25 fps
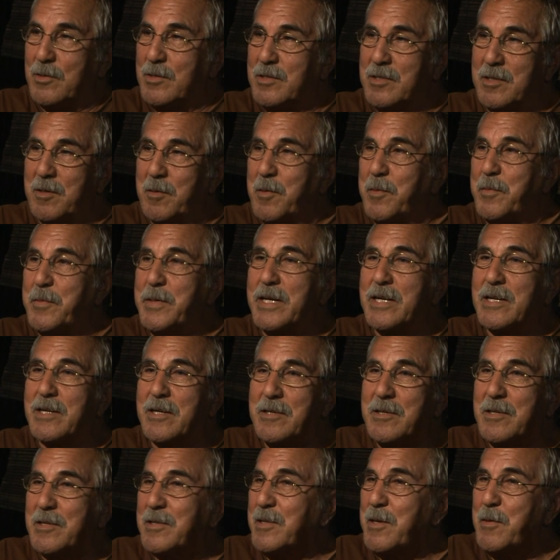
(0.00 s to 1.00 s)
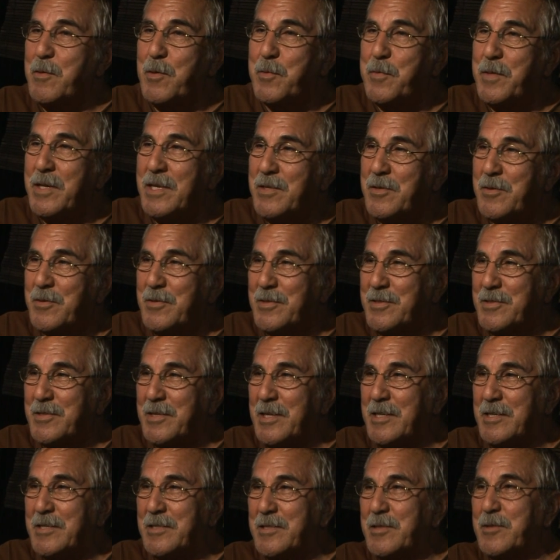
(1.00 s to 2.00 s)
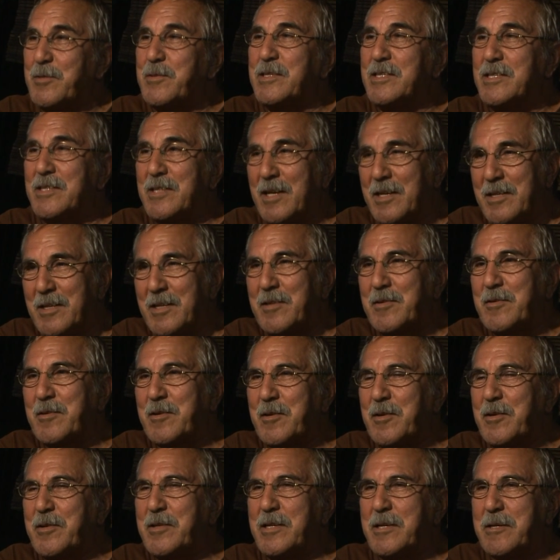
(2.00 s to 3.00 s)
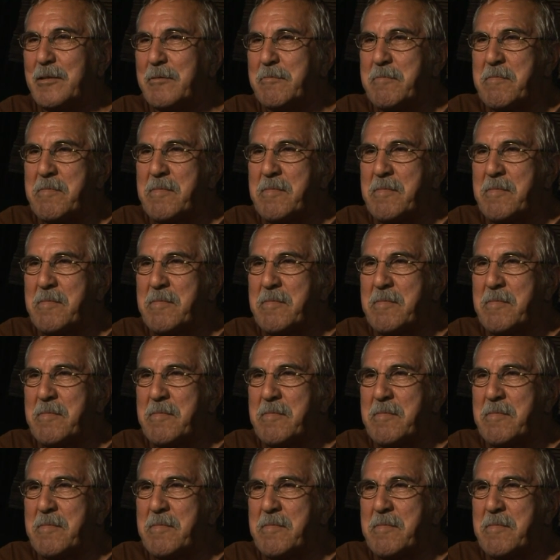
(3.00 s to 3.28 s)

it's an American that's never been to the States. So I had to go there.